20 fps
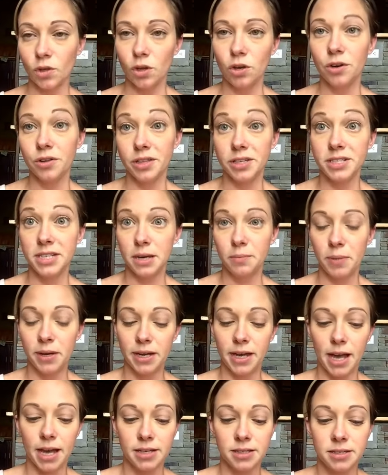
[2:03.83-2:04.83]
or the tip, I
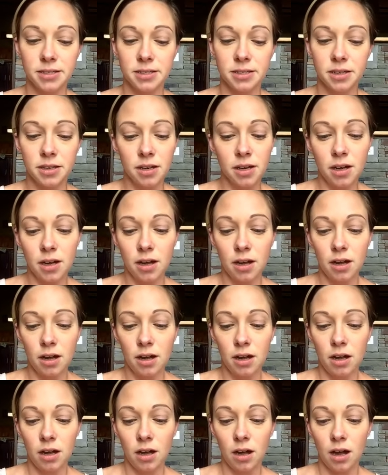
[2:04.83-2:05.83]
guess.
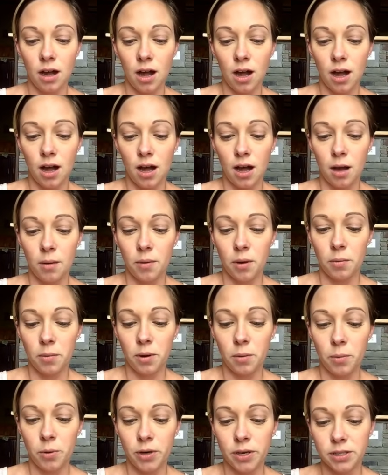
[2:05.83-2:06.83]
I'm going
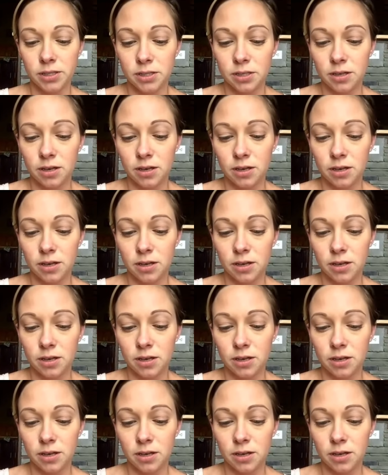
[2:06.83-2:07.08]
to put,